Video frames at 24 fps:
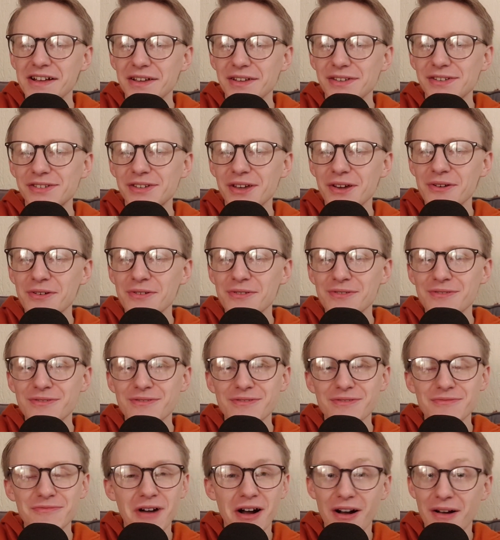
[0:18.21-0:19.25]
So,
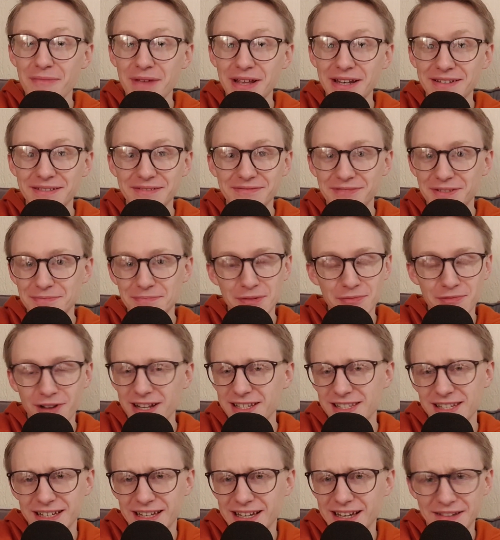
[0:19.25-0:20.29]
well, I mean, we've been
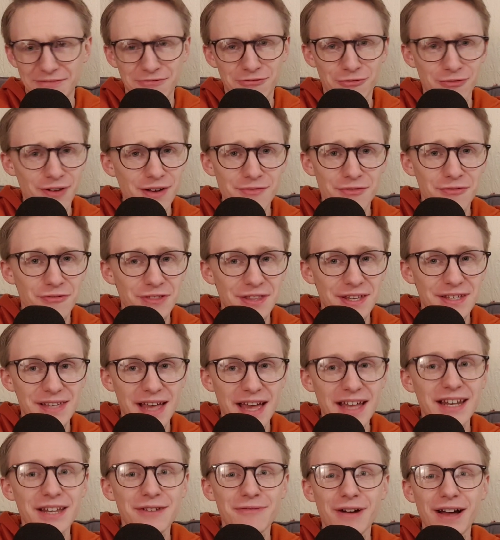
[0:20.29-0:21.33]
waiting forever for this
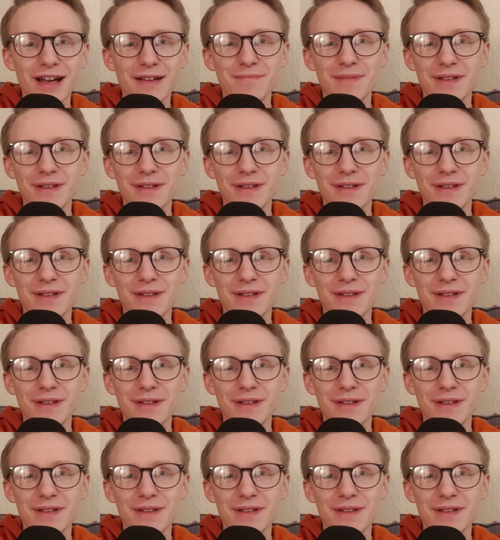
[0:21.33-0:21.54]
anyway,